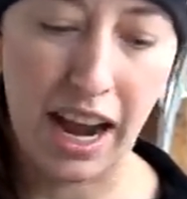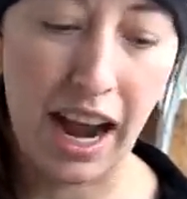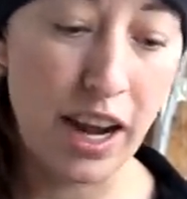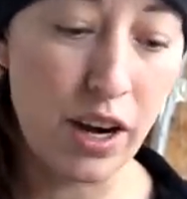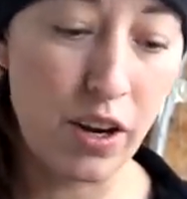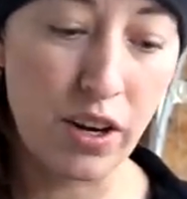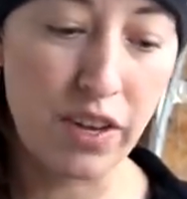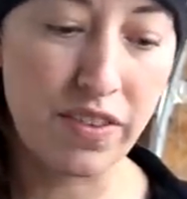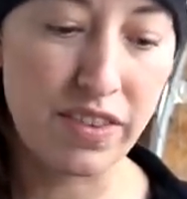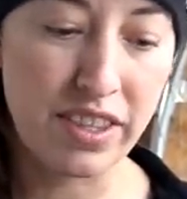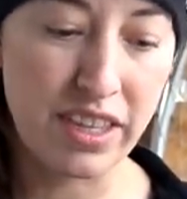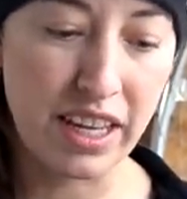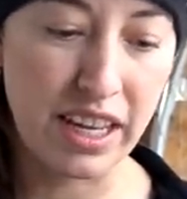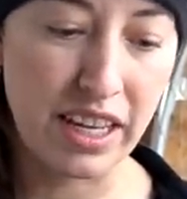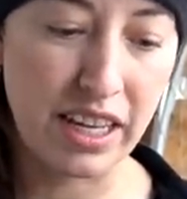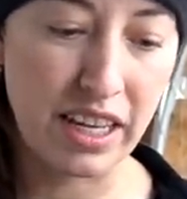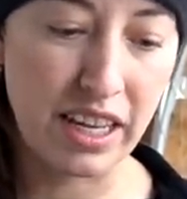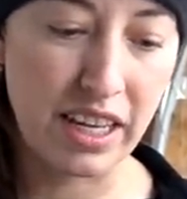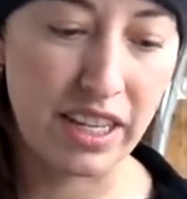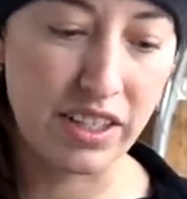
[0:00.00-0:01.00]
I don't even
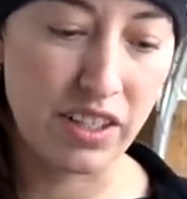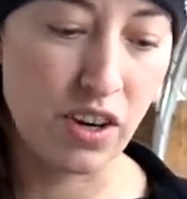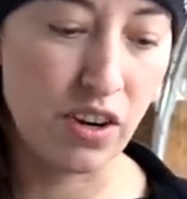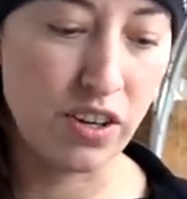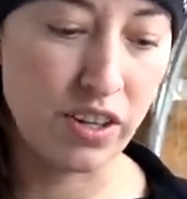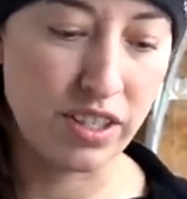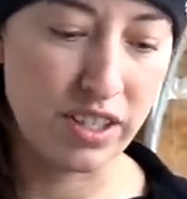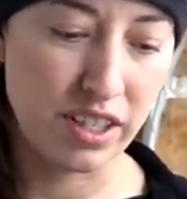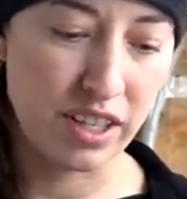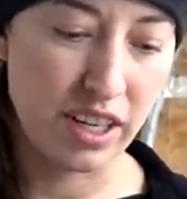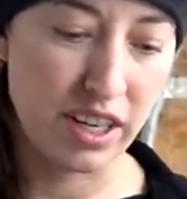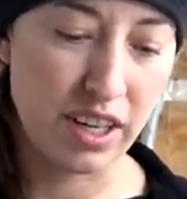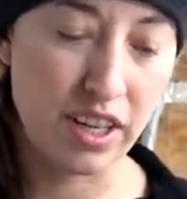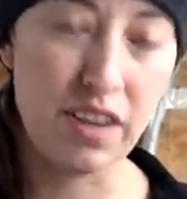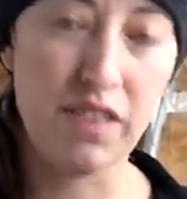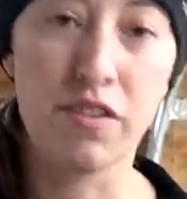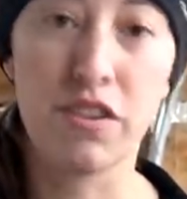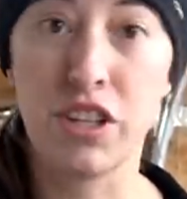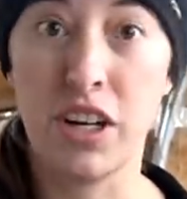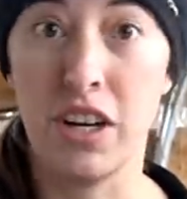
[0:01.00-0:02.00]
think it's honestly
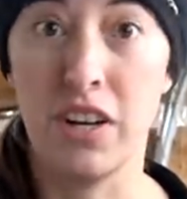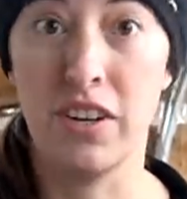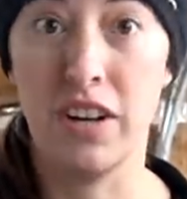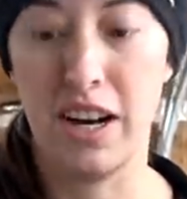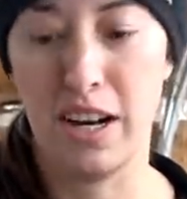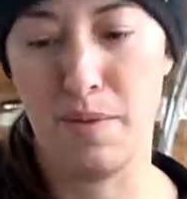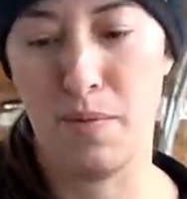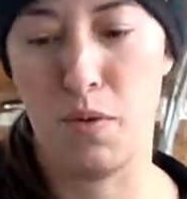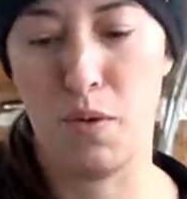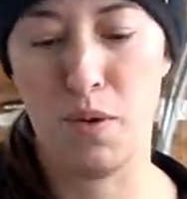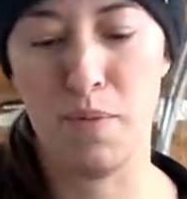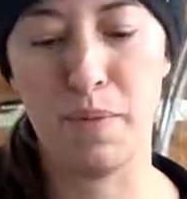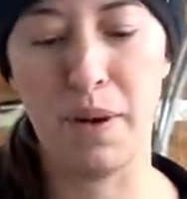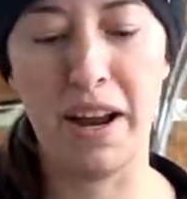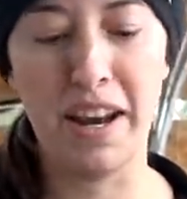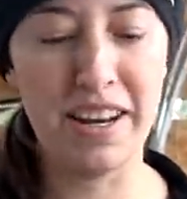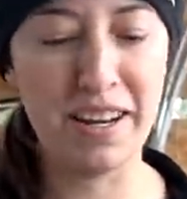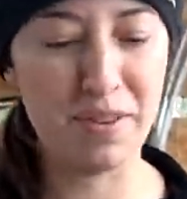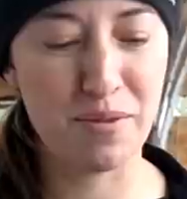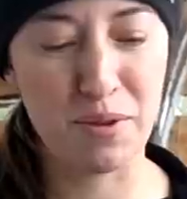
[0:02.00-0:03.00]
for sale anymore,
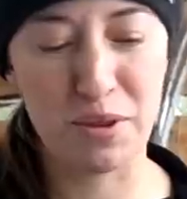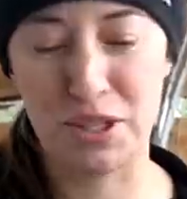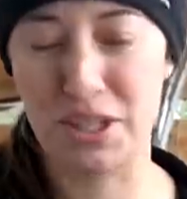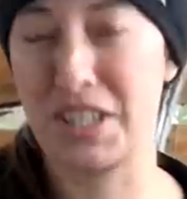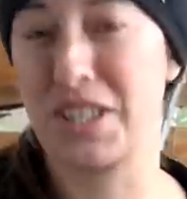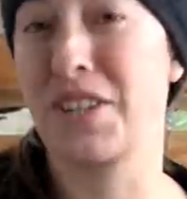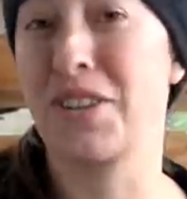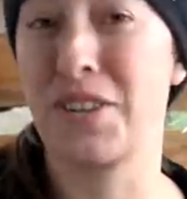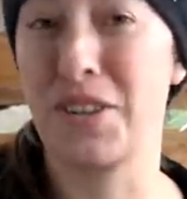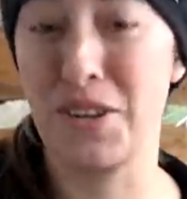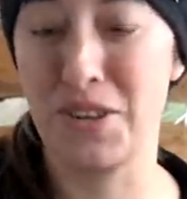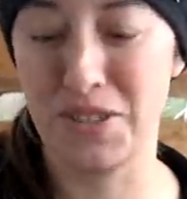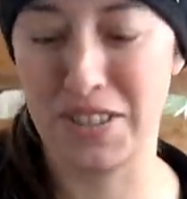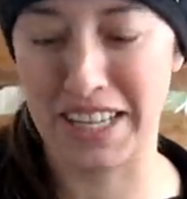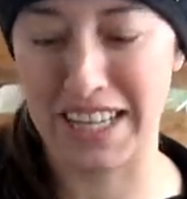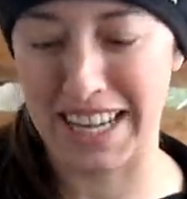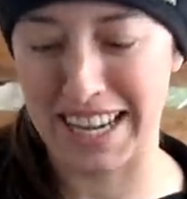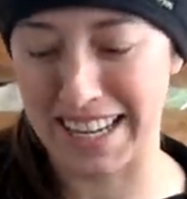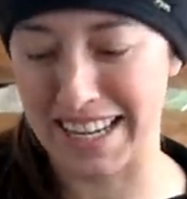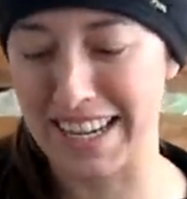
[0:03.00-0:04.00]
but we're still
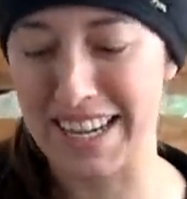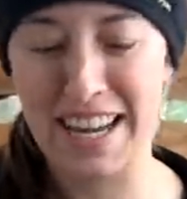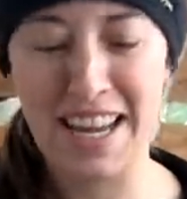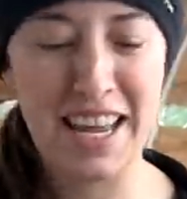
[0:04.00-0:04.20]
using it.